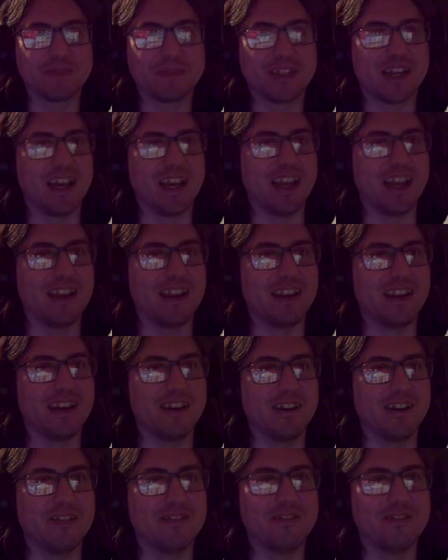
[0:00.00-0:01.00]
but hey, you
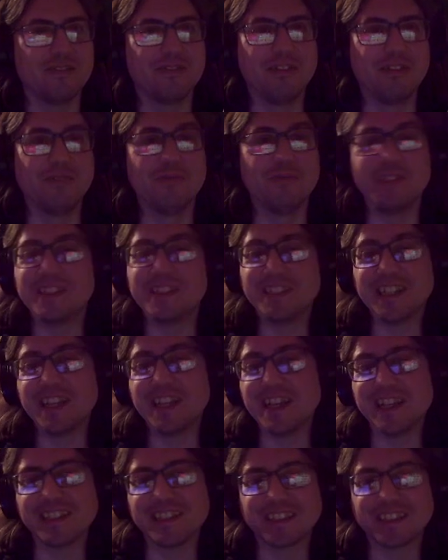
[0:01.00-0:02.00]
know, we did
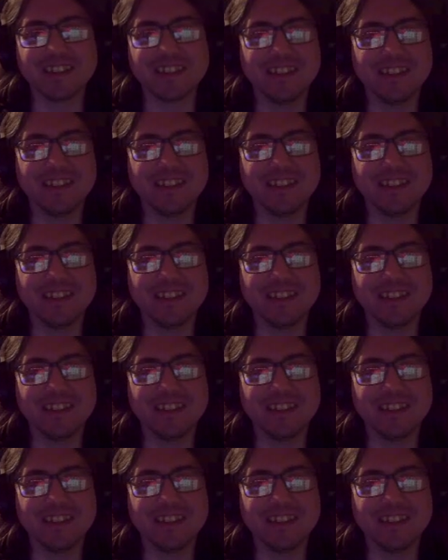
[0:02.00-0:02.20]
it!